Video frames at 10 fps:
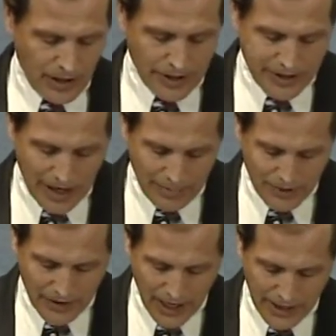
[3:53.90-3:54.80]
On top
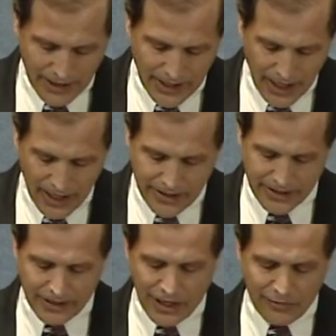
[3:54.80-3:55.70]
of that, they added
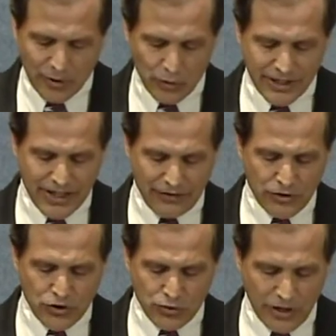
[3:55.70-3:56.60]
that the government would
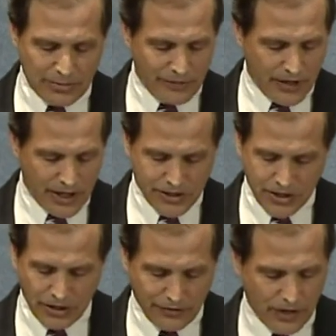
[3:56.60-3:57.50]
never dream of
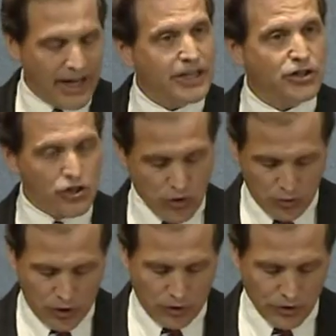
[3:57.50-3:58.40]
asking for any
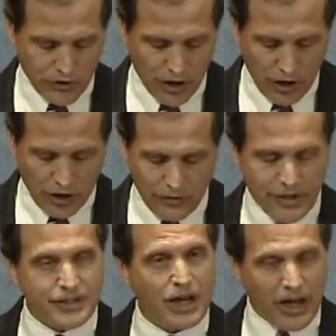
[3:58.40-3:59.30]
controls over
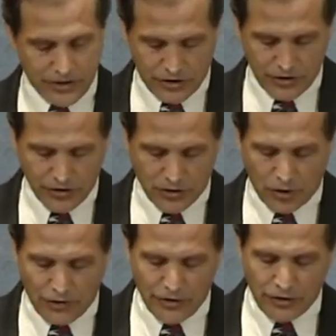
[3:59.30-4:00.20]
the doctors
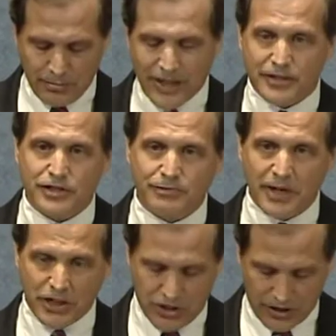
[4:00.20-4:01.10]
or over methods of
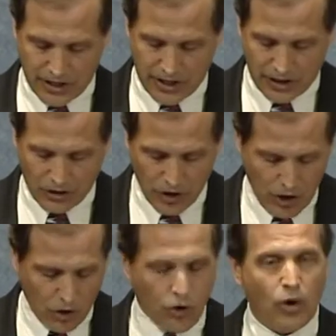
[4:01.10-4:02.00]
patient care.
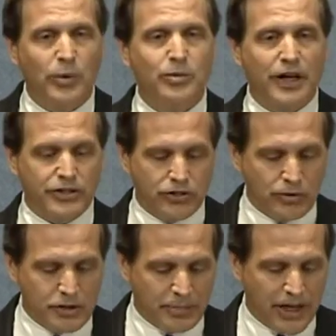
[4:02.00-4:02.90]
All we want to
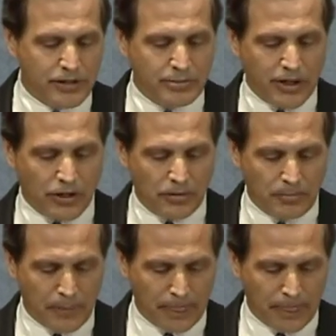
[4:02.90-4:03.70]
do is pay the bill.